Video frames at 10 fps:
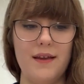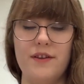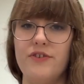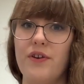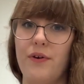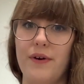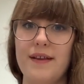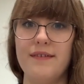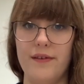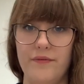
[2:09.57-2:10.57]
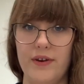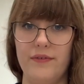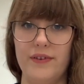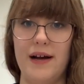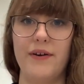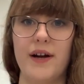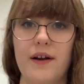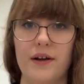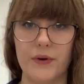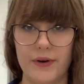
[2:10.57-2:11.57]
You should always sift your flour.
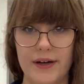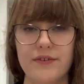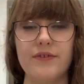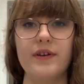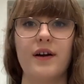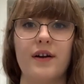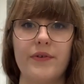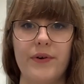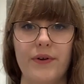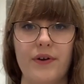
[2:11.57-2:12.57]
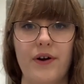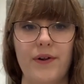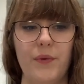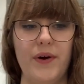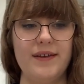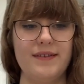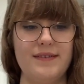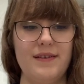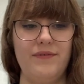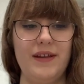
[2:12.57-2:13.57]
According to an article called "What Does
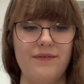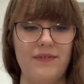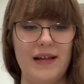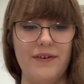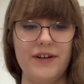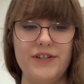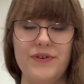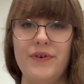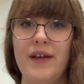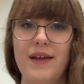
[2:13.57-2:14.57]
Sifting Flour Do?"